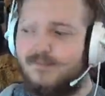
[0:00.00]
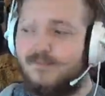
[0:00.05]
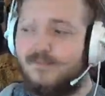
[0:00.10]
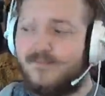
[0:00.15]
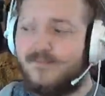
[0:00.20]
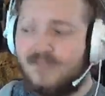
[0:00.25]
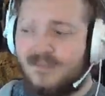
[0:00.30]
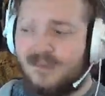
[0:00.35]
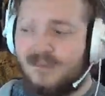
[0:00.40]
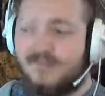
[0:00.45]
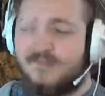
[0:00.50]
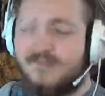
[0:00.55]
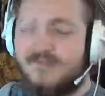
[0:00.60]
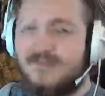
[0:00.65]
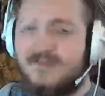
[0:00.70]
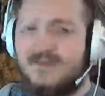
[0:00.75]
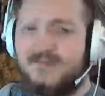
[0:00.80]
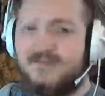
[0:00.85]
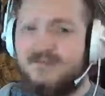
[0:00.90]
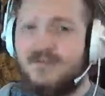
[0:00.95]

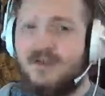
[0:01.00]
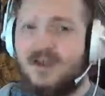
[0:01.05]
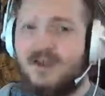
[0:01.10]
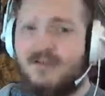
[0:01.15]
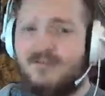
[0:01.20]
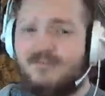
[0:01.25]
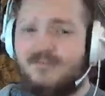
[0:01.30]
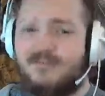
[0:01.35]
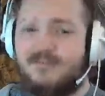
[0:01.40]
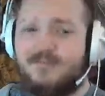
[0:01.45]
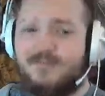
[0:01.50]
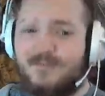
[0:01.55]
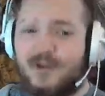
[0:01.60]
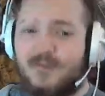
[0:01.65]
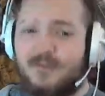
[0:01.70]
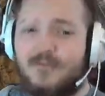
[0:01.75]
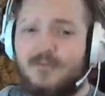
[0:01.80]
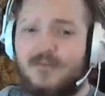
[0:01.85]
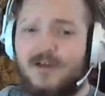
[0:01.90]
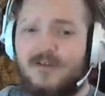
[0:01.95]
Definitely, if you have
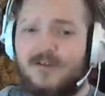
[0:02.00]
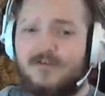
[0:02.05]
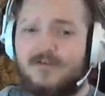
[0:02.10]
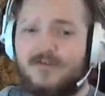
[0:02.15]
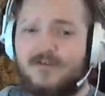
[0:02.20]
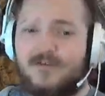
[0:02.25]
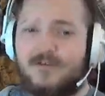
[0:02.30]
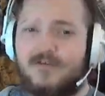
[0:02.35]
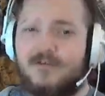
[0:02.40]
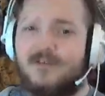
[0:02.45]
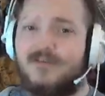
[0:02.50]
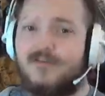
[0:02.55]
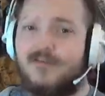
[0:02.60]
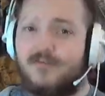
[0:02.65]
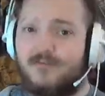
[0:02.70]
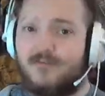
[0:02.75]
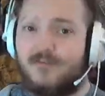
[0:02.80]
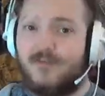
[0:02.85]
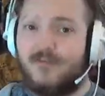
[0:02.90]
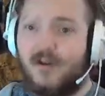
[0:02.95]
double Battlefield Focus,
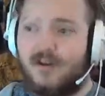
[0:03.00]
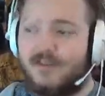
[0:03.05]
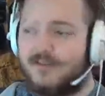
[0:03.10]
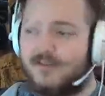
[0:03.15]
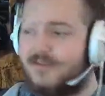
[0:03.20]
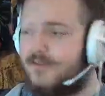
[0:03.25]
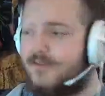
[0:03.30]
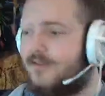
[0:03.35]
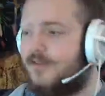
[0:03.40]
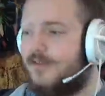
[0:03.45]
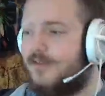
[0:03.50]
run it.